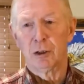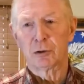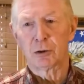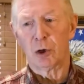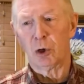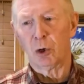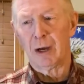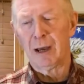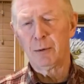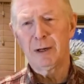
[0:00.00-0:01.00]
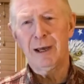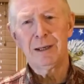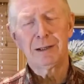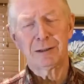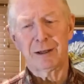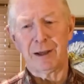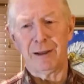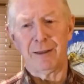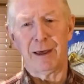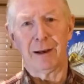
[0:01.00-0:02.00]
So I would like to
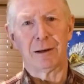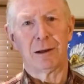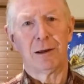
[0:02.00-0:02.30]
say that